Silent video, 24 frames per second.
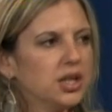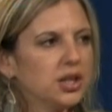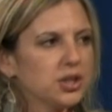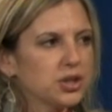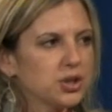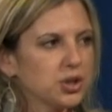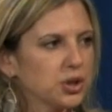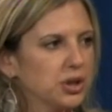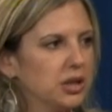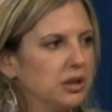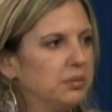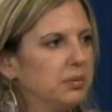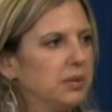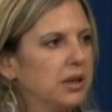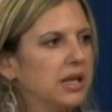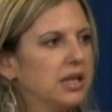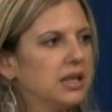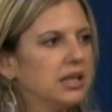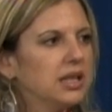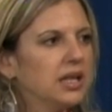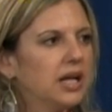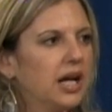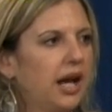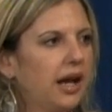
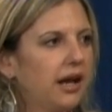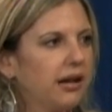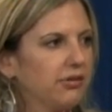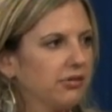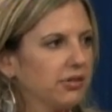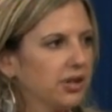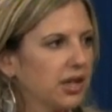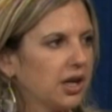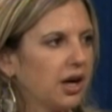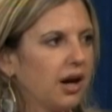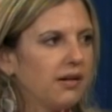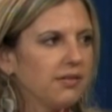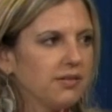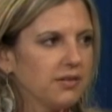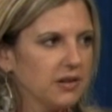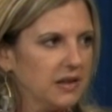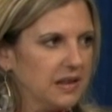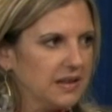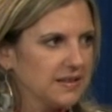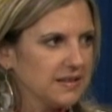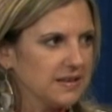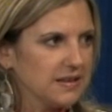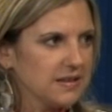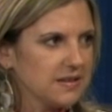treatment, and
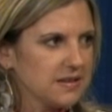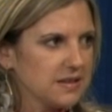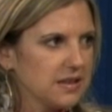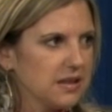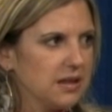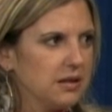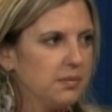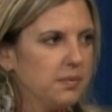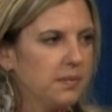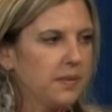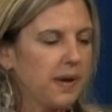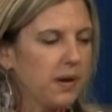recovery system